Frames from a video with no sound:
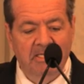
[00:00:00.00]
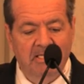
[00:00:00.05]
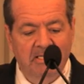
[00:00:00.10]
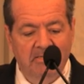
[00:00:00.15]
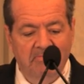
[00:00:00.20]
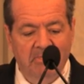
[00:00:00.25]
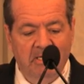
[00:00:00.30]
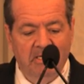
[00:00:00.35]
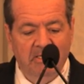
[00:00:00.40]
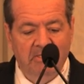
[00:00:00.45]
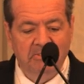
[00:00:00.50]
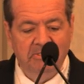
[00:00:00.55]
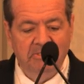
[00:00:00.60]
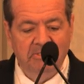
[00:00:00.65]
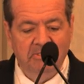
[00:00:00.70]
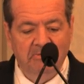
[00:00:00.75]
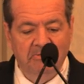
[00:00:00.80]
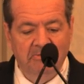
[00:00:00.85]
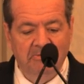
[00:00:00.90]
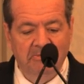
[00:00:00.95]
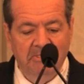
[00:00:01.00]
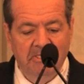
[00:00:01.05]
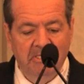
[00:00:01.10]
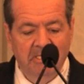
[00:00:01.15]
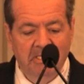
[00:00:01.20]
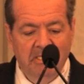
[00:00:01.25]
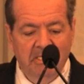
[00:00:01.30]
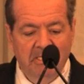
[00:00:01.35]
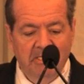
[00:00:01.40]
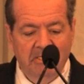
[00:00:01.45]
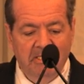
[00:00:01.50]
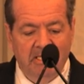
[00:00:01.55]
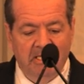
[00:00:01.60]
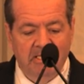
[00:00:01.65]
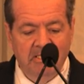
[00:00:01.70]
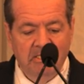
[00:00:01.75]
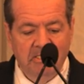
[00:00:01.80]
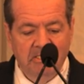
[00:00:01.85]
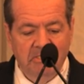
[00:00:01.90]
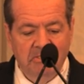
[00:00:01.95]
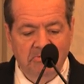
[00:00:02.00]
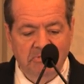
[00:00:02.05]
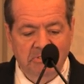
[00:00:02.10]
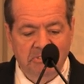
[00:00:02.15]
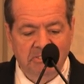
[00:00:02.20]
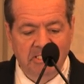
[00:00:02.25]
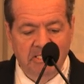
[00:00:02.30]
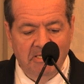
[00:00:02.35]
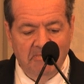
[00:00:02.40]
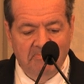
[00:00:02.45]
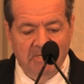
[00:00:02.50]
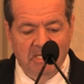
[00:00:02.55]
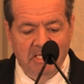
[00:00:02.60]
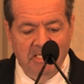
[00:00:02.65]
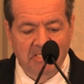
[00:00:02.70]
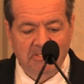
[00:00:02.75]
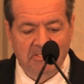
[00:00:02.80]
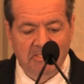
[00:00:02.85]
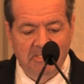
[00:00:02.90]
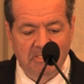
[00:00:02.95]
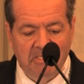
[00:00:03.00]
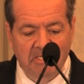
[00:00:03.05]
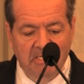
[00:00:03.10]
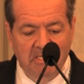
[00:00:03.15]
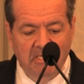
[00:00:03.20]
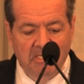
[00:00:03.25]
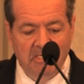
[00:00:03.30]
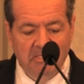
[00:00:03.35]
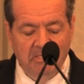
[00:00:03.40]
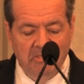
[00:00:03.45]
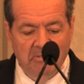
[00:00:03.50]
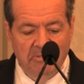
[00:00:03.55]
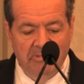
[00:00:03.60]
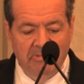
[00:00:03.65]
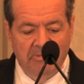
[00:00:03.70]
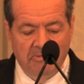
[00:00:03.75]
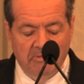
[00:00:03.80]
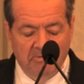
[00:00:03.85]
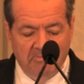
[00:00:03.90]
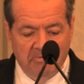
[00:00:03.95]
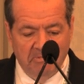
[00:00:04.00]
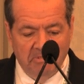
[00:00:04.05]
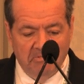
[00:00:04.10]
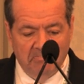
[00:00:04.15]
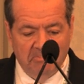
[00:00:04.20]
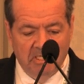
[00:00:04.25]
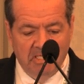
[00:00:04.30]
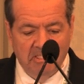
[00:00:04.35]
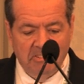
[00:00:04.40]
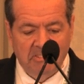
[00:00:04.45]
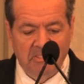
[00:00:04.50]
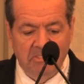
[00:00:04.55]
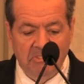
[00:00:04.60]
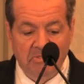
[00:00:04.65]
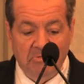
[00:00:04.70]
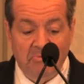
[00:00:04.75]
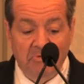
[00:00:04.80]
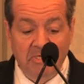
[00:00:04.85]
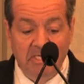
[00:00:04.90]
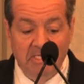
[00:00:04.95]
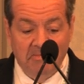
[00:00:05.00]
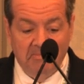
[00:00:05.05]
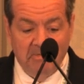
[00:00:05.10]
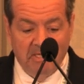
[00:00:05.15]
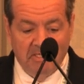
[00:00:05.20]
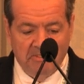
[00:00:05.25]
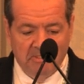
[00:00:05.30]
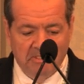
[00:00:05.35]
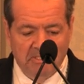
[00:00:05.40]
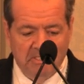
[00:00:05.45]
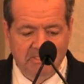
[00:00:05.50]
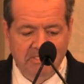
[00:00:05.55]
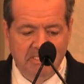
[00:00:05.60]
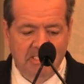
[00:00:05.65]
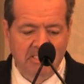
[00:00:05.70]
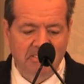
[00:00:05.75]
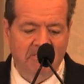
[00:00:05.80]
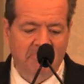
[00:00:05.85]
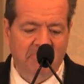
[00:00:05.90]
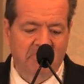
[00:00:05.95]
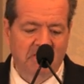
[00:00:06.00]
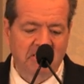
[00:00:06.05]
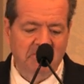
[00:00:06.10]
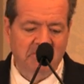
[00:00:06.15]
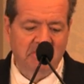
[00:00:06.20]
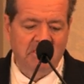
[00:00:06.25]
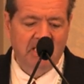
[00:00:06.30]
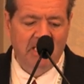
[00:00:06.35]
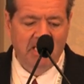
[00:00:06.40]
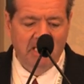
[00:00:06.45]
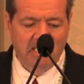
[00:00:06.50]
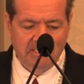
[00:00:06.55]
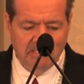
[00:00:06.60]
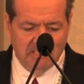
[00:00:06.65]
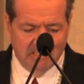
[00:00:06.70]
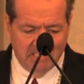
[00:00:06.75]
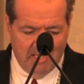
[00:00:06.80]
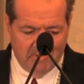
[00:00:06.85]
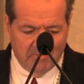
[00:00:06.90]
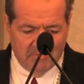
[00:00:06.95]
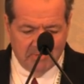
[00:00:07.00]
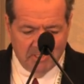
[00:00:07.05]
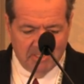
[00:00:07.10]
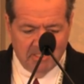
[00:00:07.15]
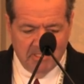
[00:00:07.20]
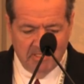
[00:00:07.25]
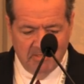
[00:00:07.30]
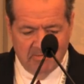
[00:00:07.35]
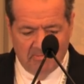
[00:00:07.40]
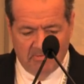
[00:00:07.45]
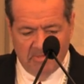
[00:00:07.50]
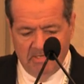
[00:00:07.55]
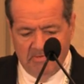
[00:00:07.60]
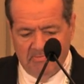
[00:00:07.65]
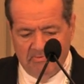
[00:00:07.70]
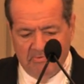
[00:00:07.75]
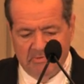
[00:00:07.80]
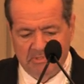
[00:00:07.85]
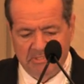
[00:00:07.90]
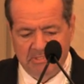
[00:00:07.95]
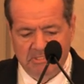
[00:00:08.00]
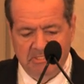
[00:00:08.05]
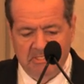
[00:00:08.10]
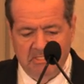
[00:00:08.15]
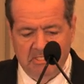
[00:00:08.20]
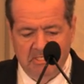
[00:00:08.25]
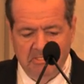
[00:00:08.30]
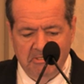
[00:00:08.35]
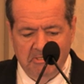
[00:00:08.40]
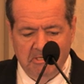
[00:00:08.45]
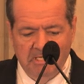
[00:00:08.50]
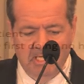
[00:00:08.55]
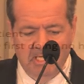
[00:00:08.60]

head in medical school, that you see a patient, you learn from the patient, you read about the disease the patient has, and that really reinforces it in your